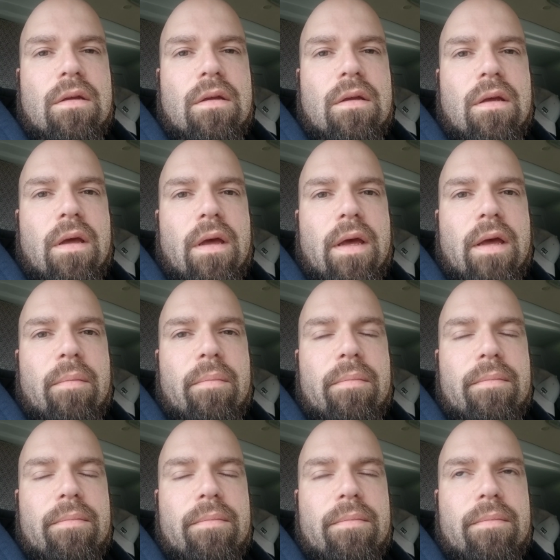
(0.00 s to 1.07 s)
um,
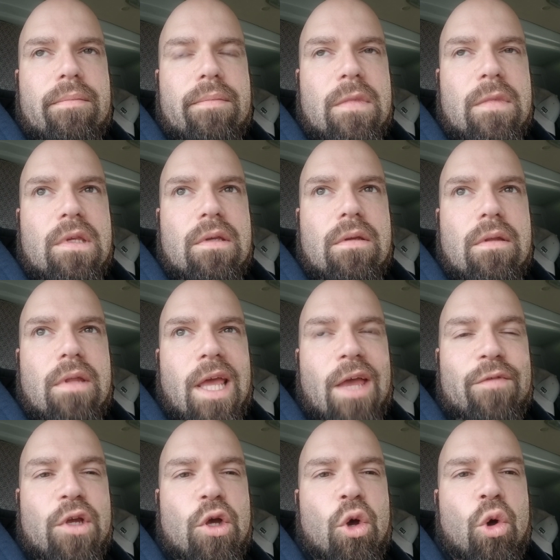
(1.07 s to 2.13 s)

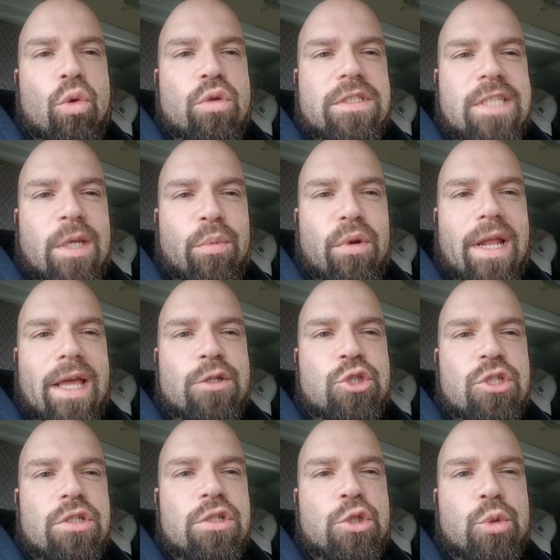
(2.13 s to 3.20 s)
having a whole separate
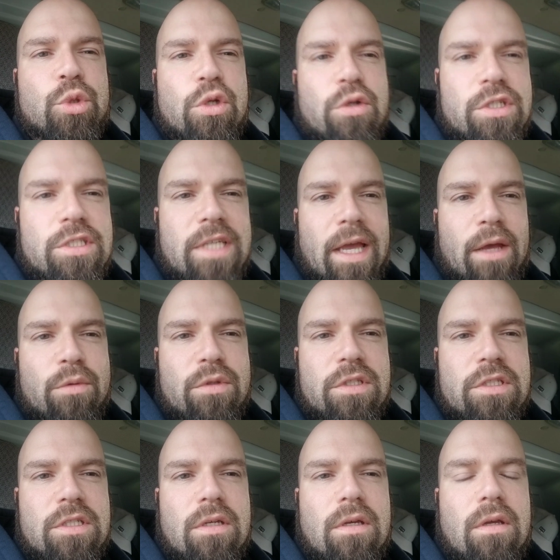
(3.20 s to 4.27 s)
engine do your
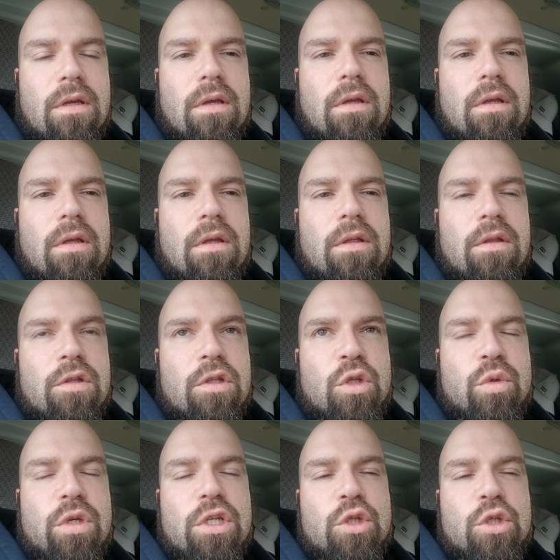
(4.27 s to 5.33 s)
sounds, you
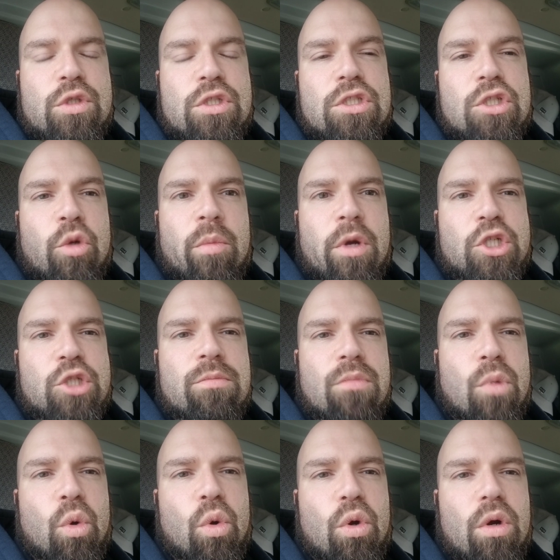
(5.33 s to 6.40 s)
can do so much
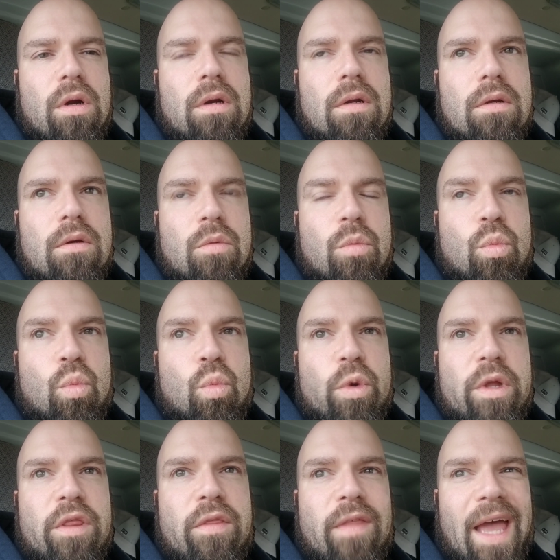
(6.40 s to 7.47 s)
more
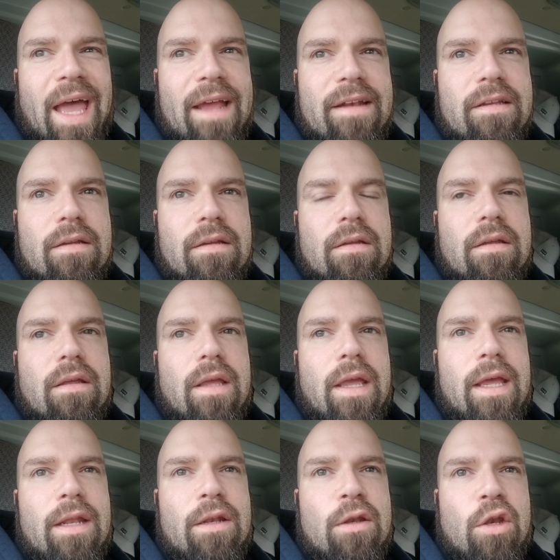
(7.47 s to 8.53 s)
with that
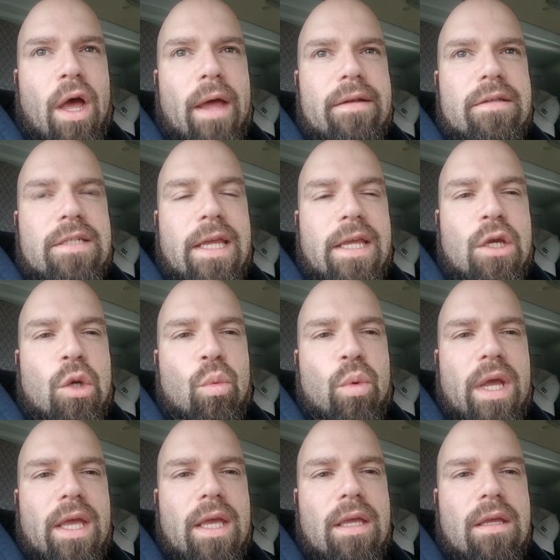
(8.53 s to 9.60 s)
and not take
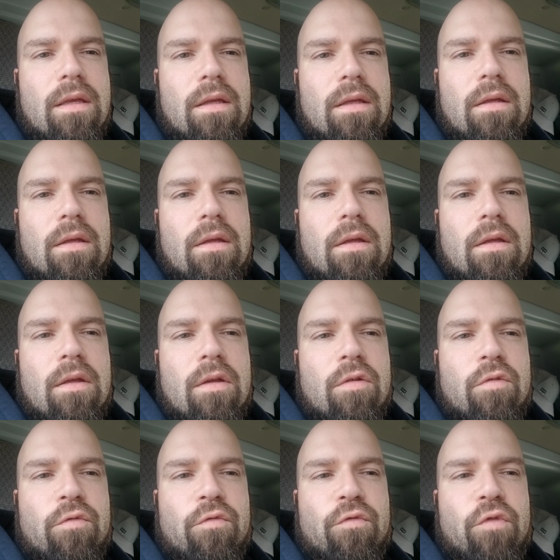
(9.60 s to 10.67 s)
away
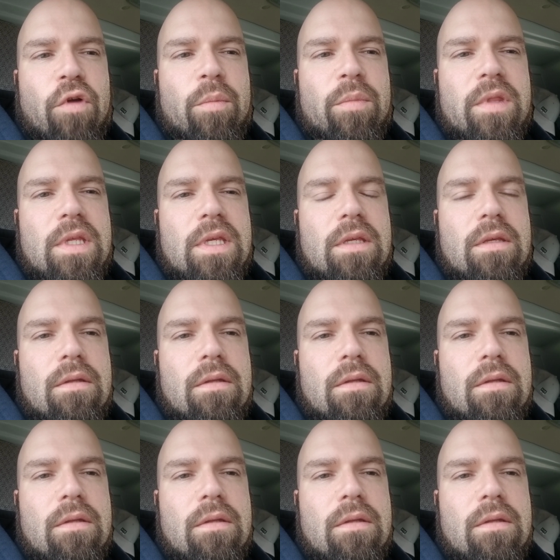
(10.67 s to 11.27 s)
from the